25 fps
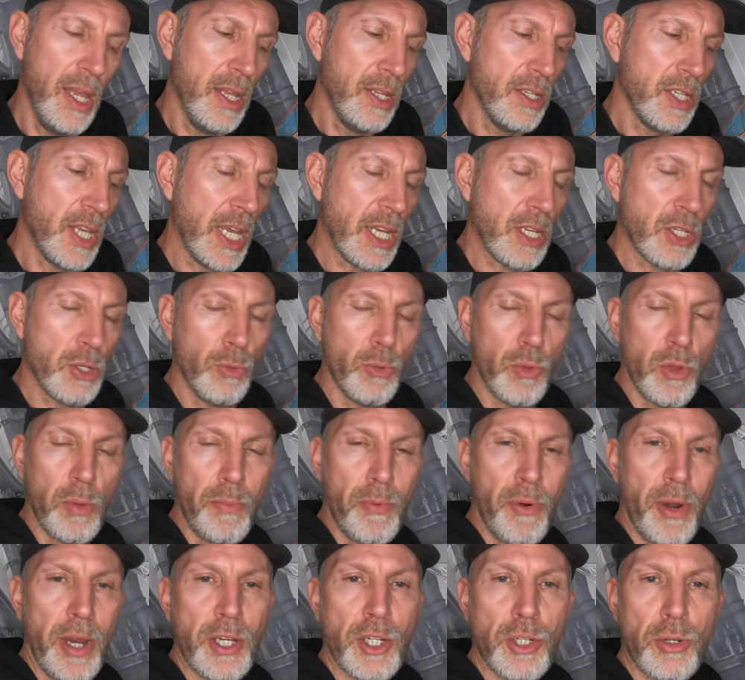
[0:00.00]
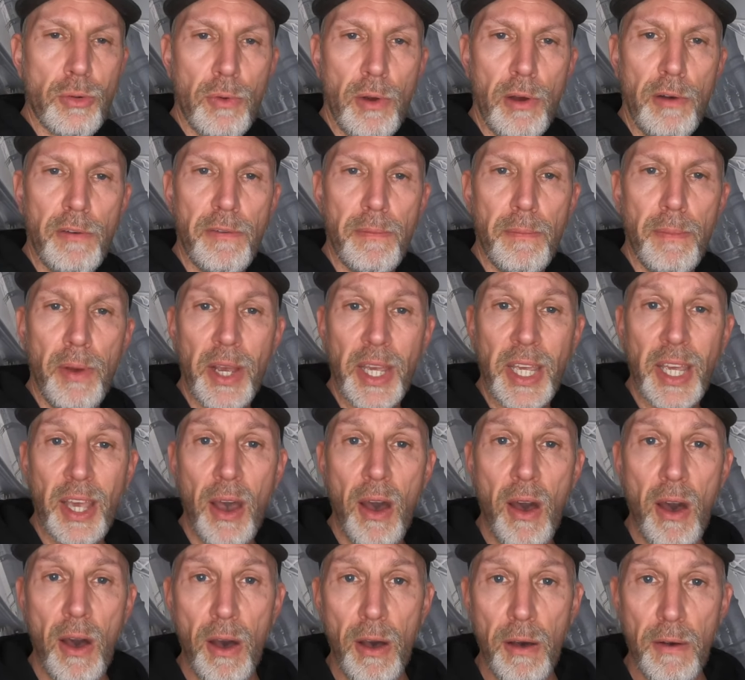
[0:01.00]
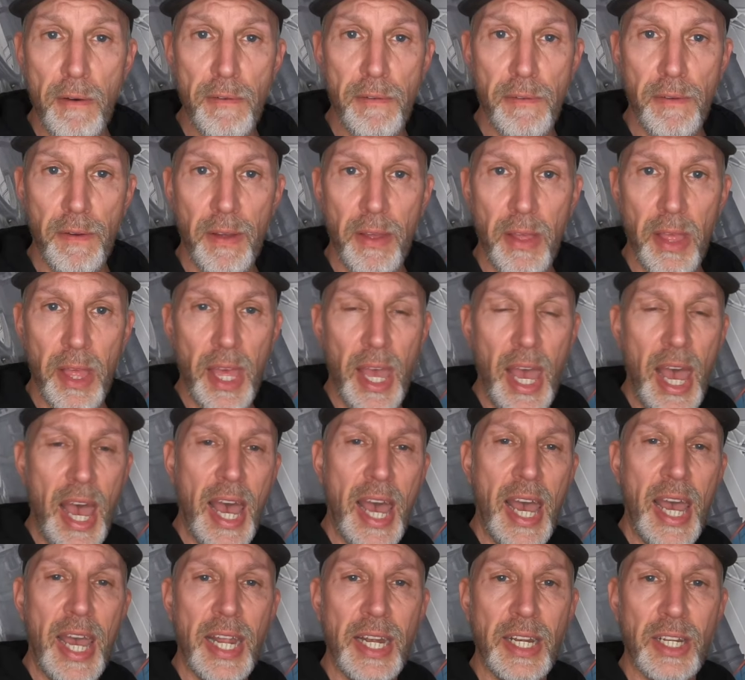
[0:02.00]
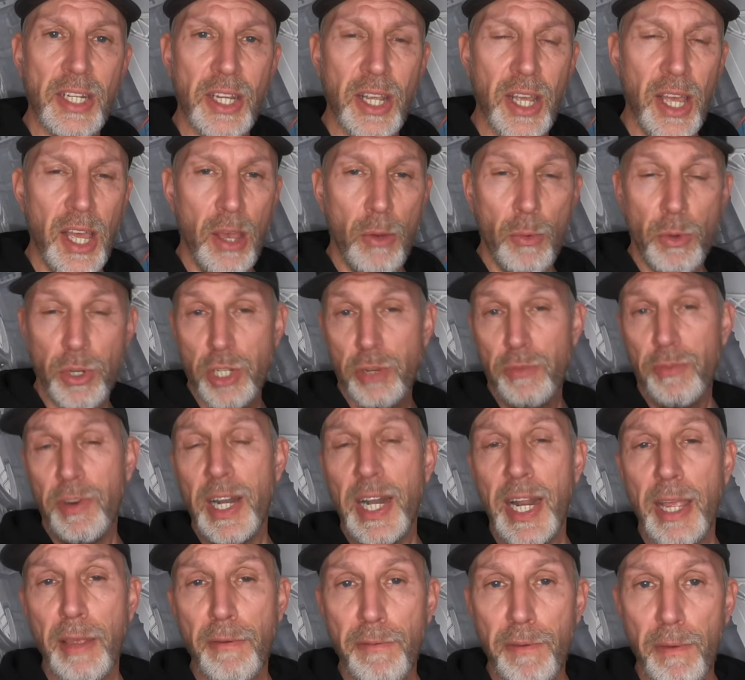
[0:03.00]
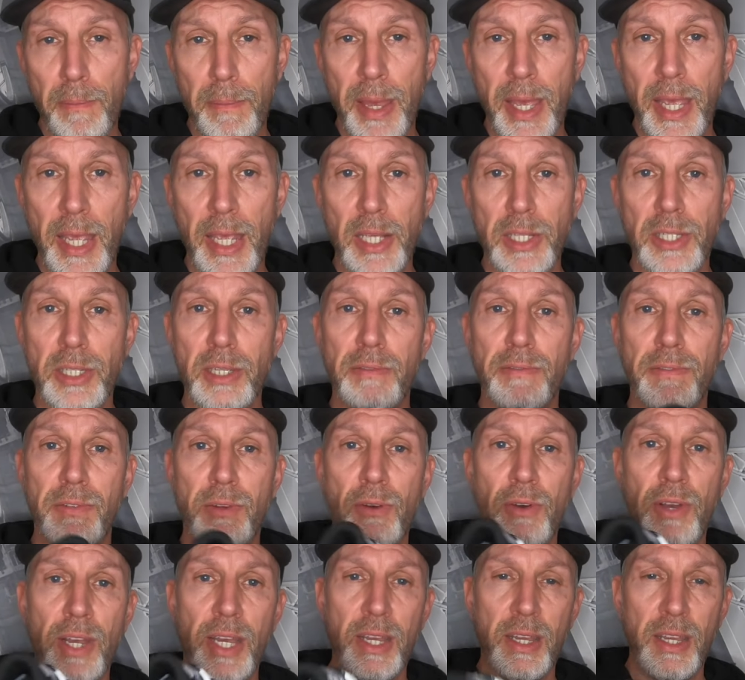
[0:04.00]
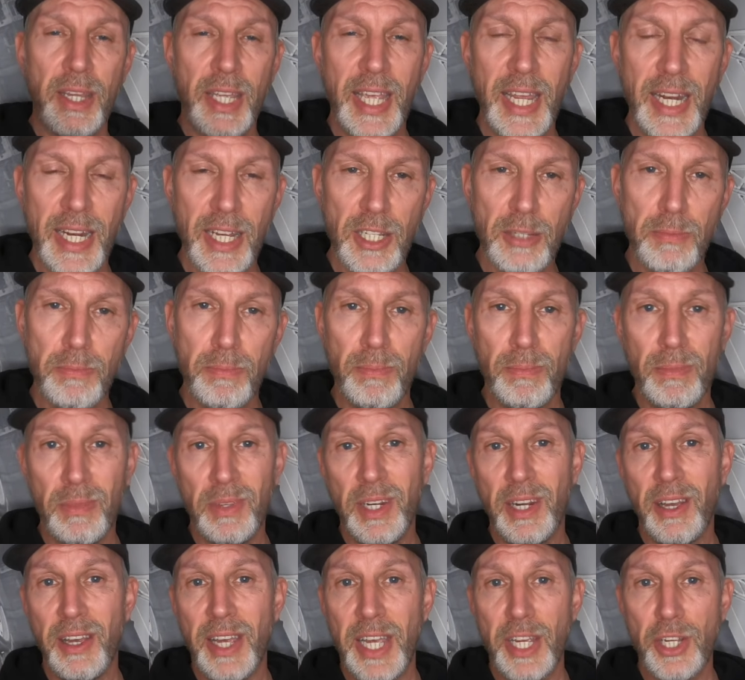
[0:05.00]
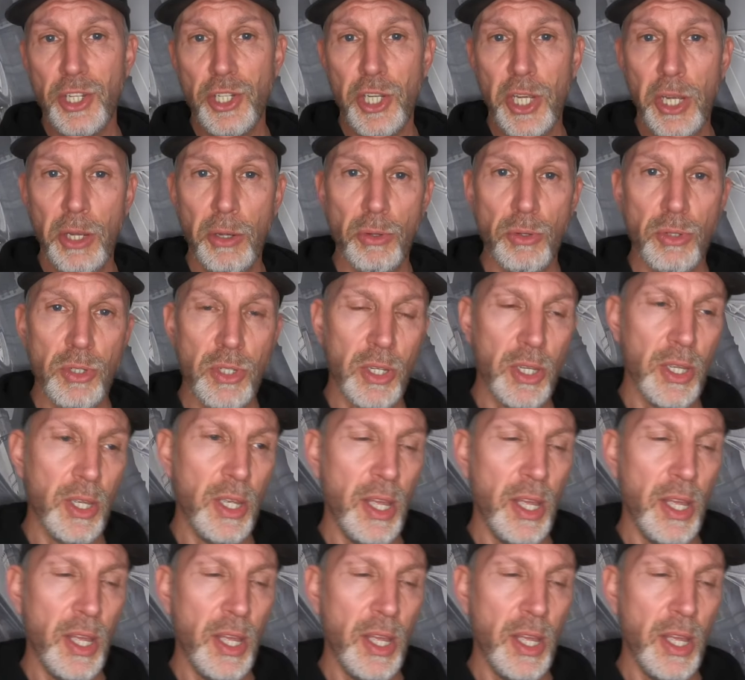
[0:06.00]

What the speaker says: takes all the pressure off my calf, and which is a relief for me, because I've got Achilles issues,